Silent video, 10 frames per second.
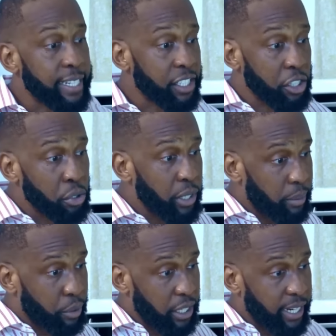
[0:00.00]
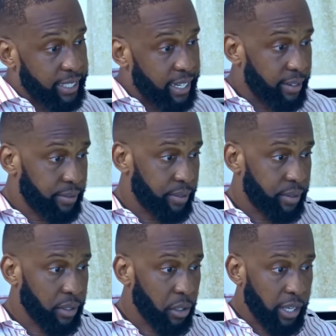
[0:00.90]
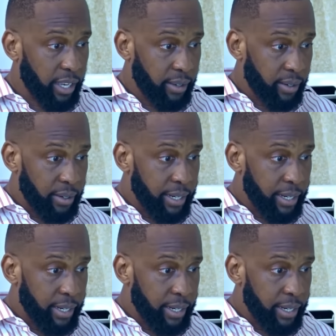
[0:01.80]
There's a new neighbor you guys have, okay?